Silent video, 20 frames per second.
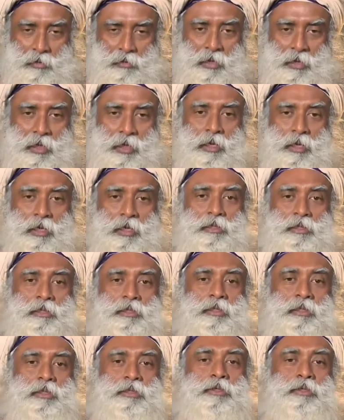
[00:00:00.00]

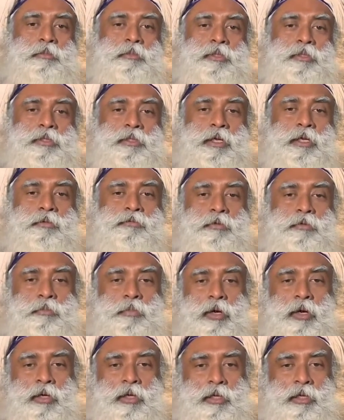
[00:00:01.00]
rearranging the geometry of the
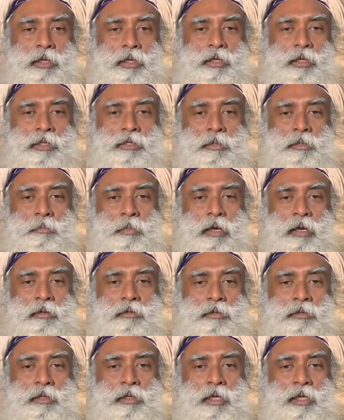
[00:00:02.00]
body is
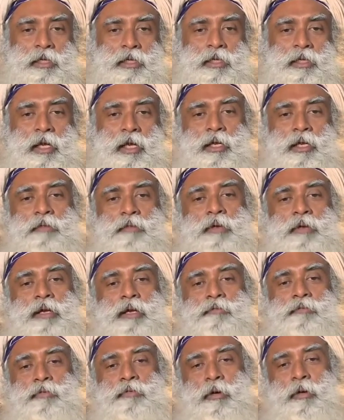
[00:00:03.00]
about creating a
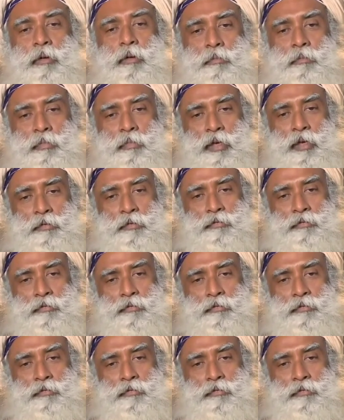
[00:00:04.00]
divine form